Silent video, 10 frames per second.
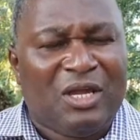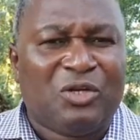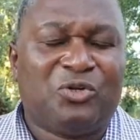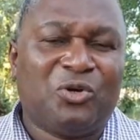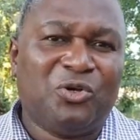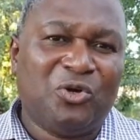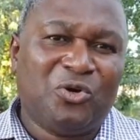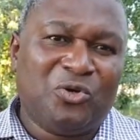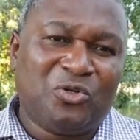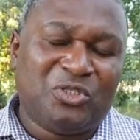do
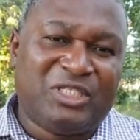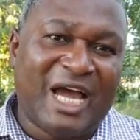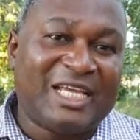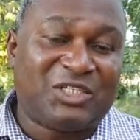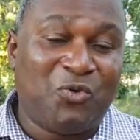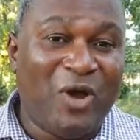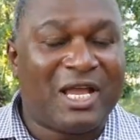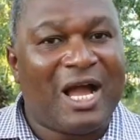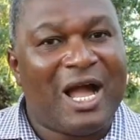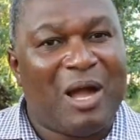you just
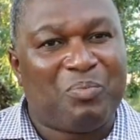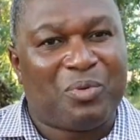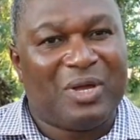wake up